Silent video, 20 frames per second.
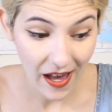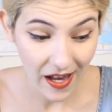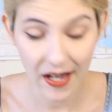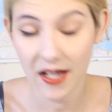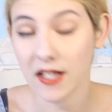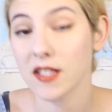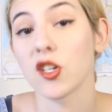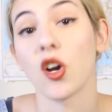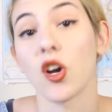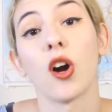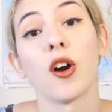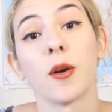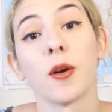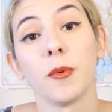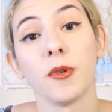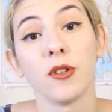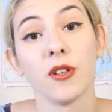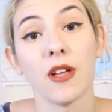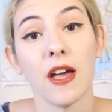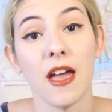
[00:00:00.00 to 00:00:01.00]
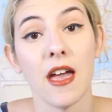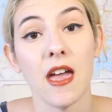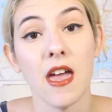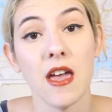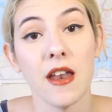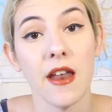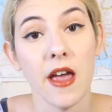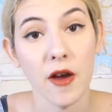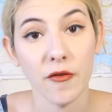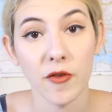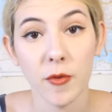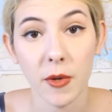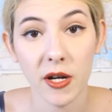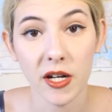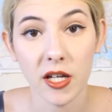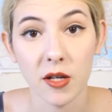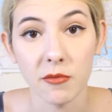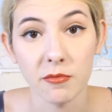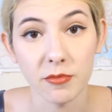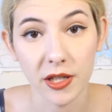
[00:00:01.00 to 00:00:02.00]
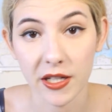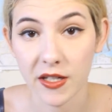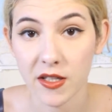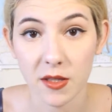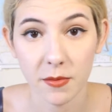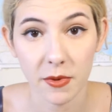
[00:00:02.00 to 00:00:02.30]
It's horrible and everybody complains